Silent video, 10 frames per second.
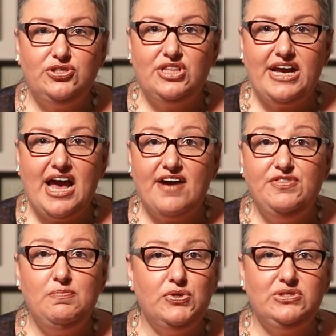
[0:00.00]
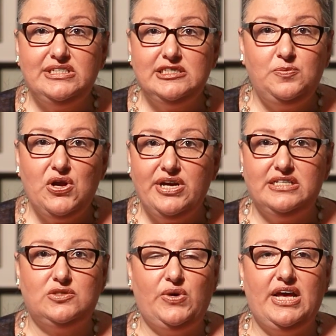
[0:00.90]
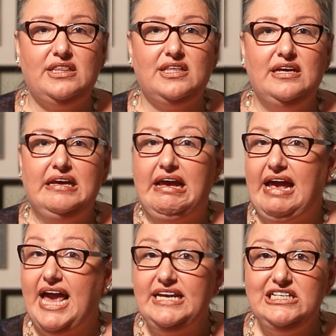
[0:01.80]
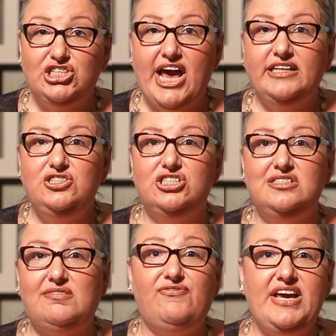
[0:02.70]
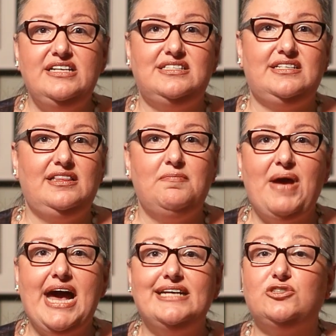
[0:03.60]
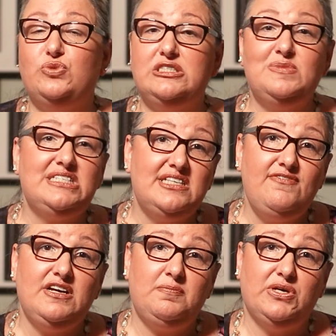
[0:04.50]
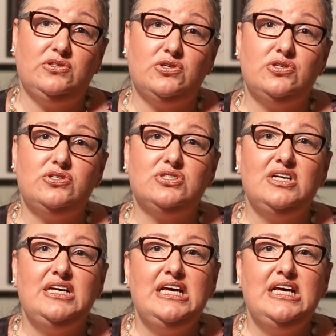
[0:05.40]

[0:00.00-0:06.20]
do they have the most experience with? Any challenges faced in the past with specific builders?